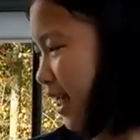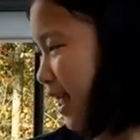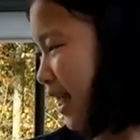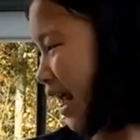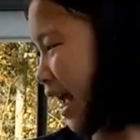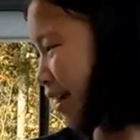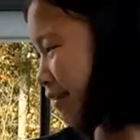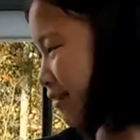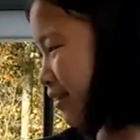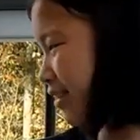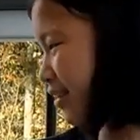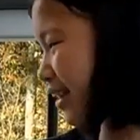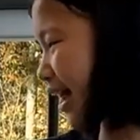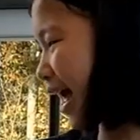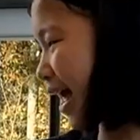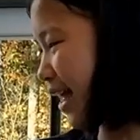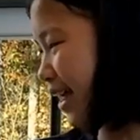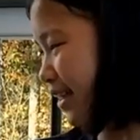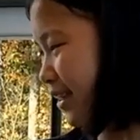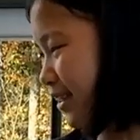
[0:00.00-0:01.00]
And after
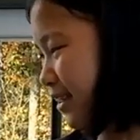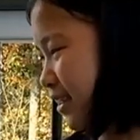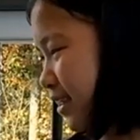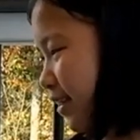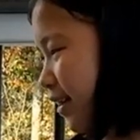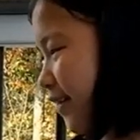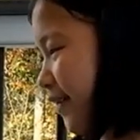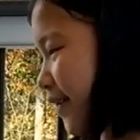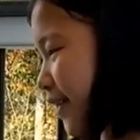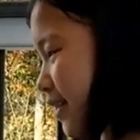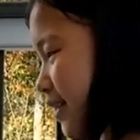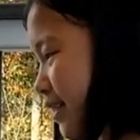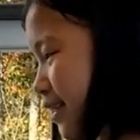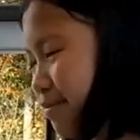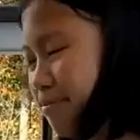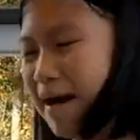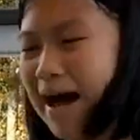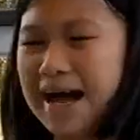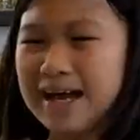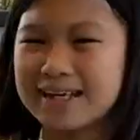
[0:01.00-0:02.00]
that, it's going to
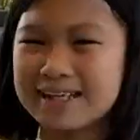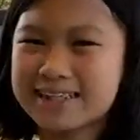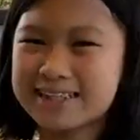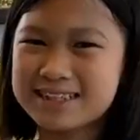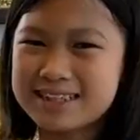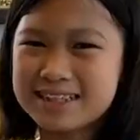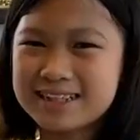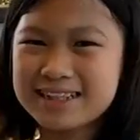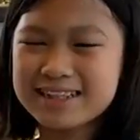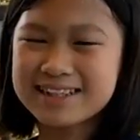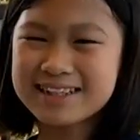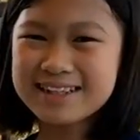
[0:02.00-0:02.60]
packaging.